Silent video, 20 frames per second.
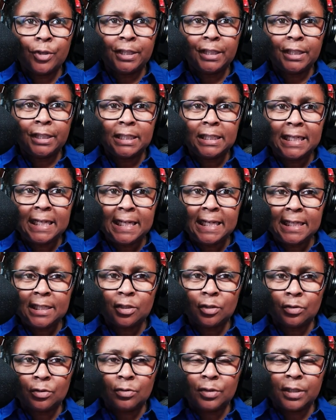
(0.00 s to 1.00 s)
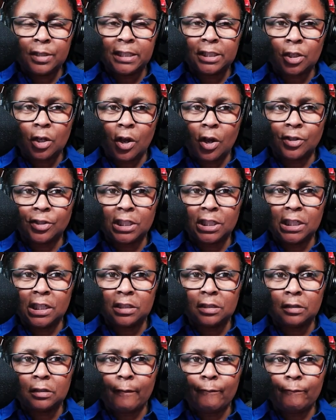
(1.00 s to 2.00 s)
that the diesel is costing
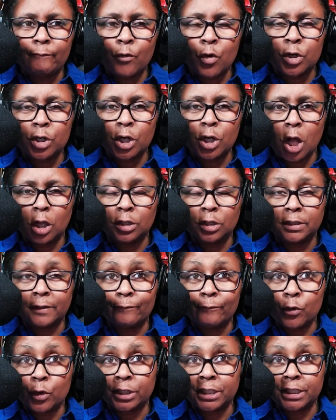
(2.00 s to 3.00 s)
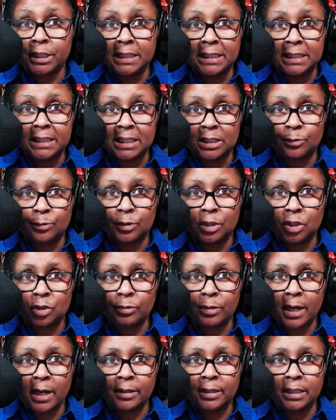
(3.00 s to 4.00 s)
us $4.14. We're just
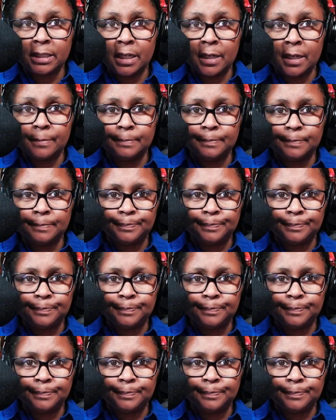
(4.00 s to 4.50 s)
rounding up.